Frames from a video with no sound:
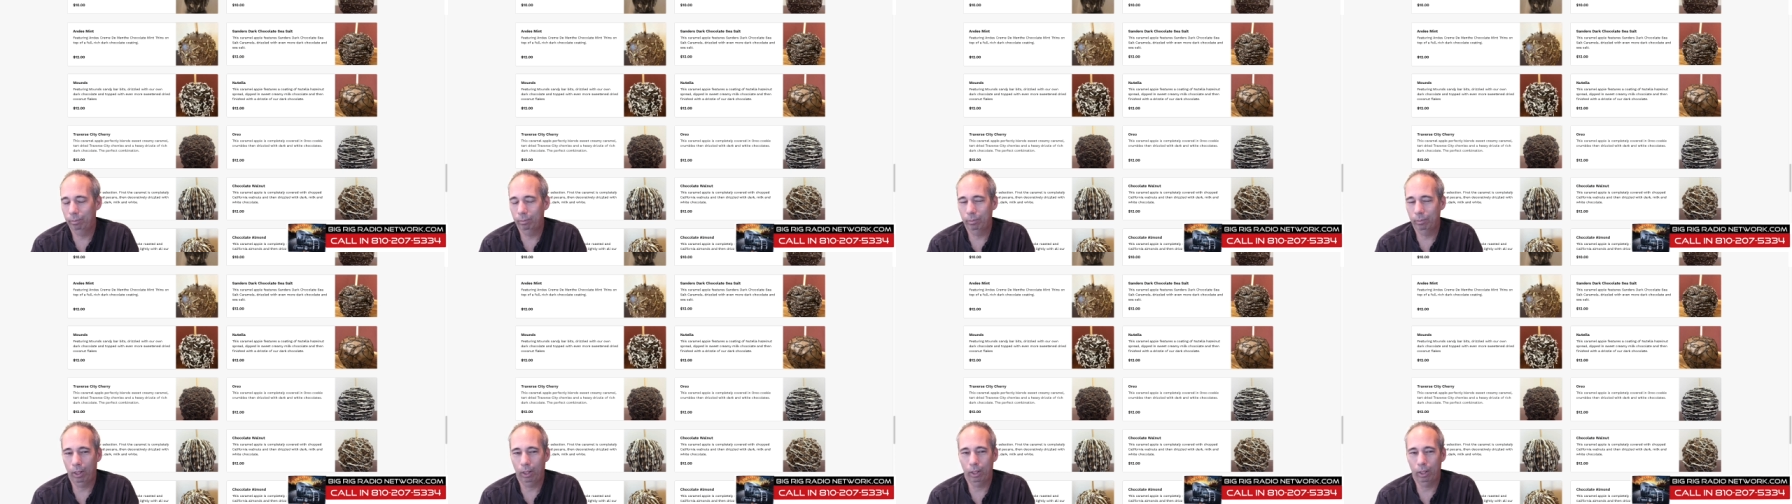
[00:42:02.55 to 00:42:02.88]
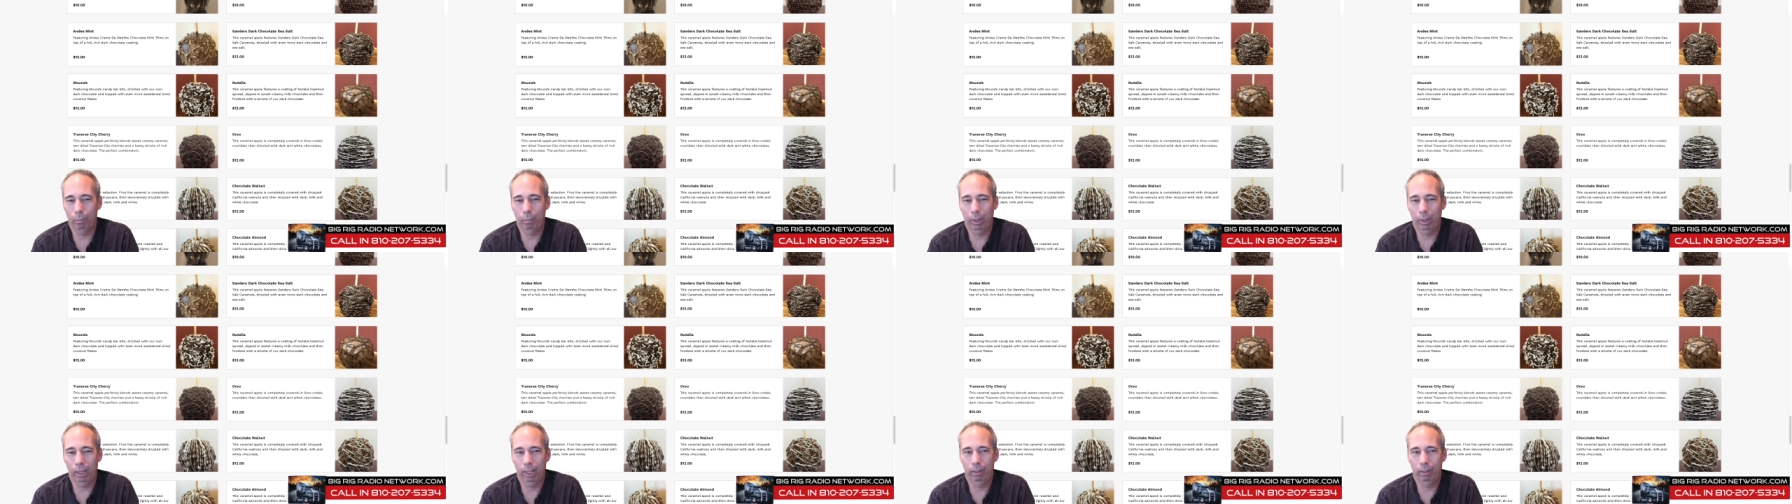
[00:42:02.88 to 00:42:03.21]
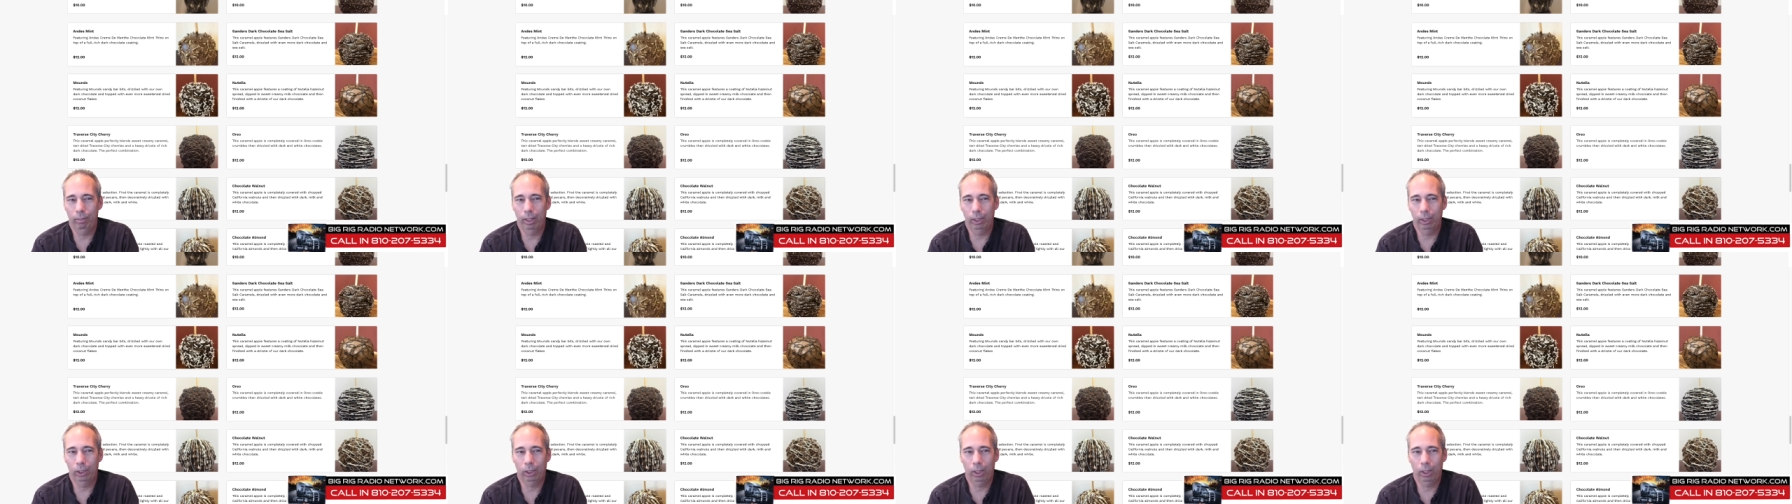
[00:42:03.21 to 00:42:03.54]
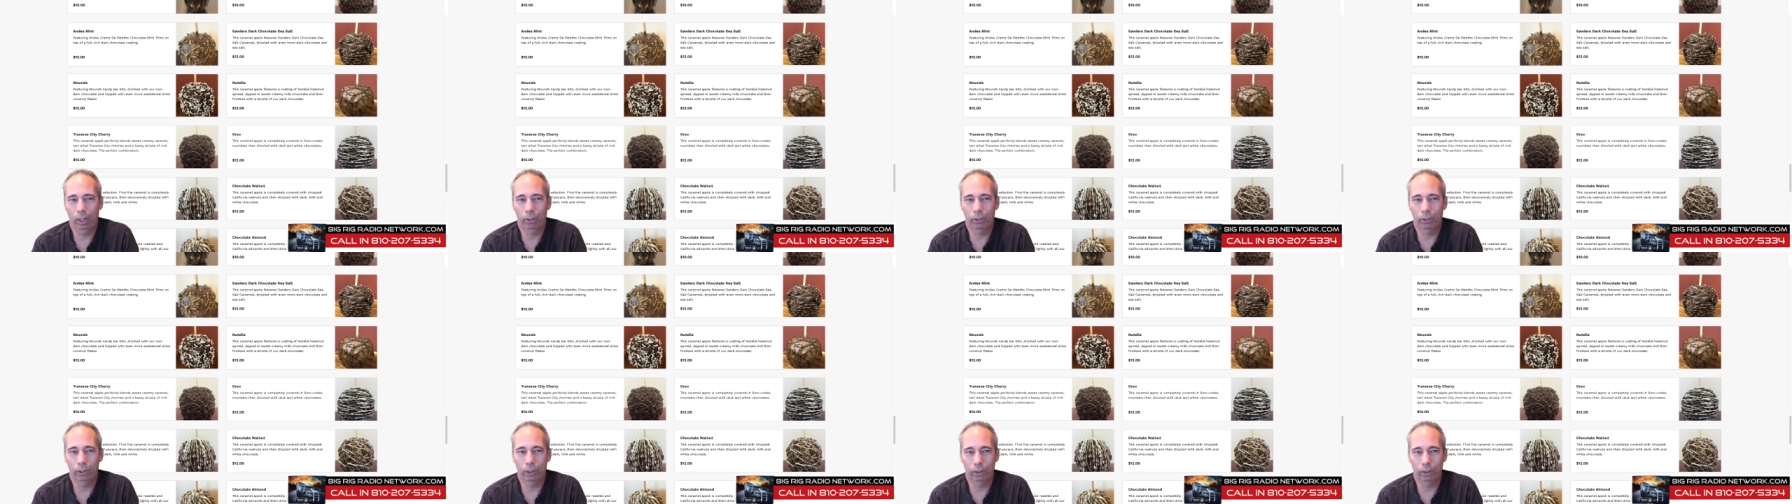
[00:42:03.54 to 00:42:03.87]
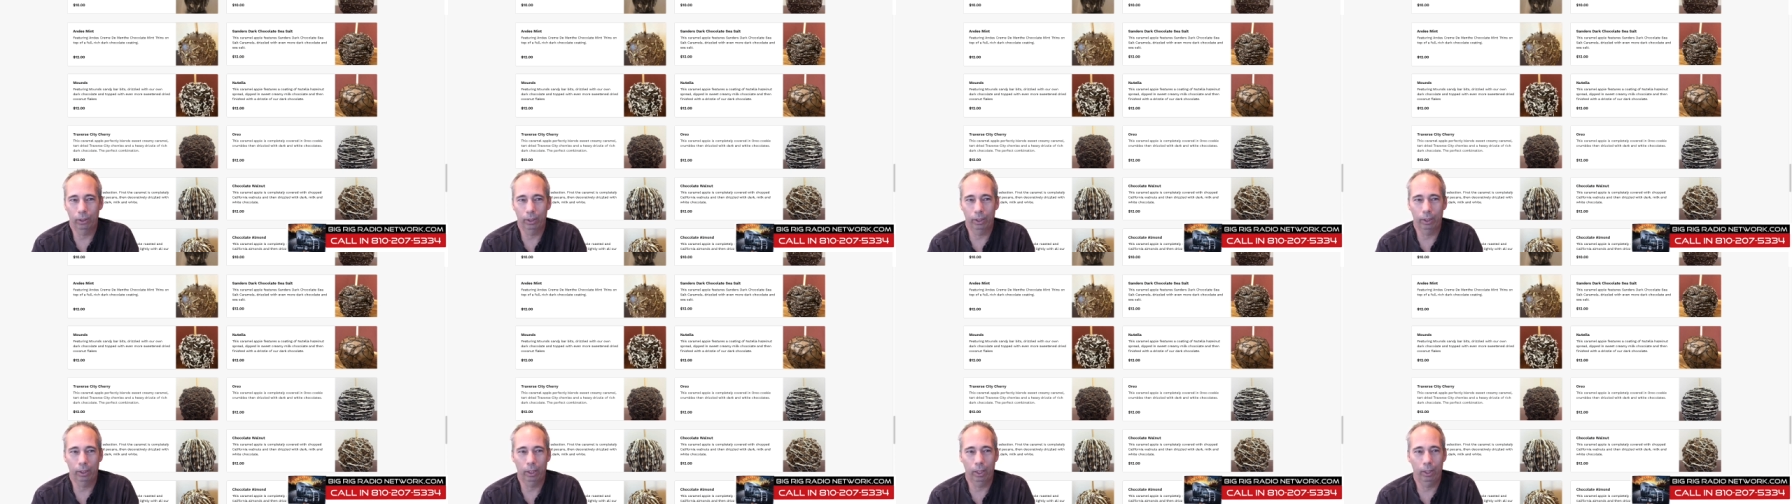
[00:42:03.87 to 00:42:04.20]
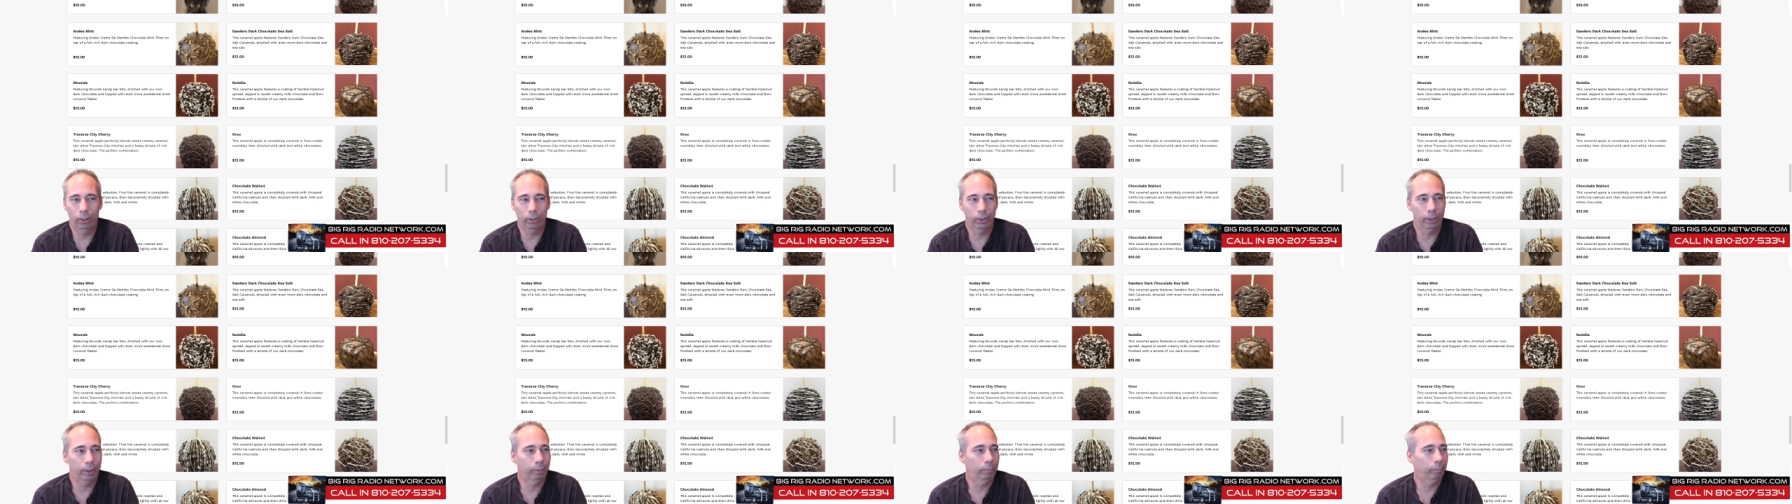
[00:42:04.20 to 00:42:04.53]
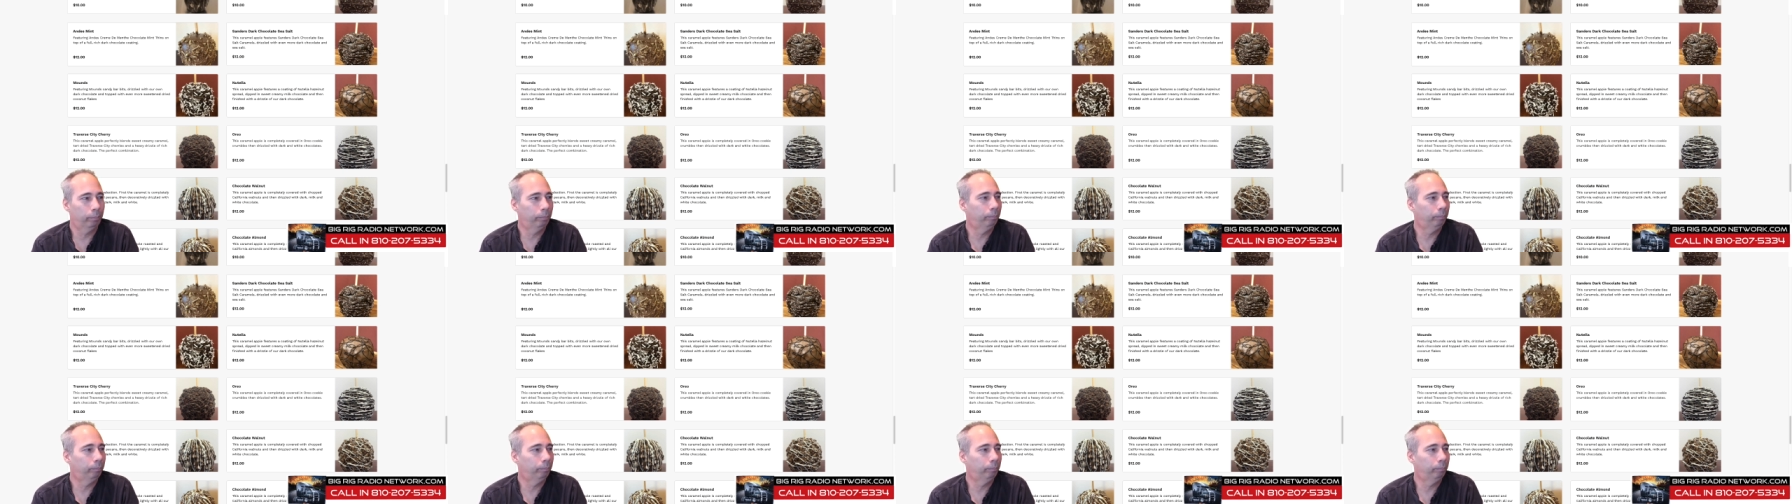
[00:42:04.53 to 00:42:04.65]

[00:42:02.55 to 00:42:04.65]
All the big events closed, so they're yeah. closing.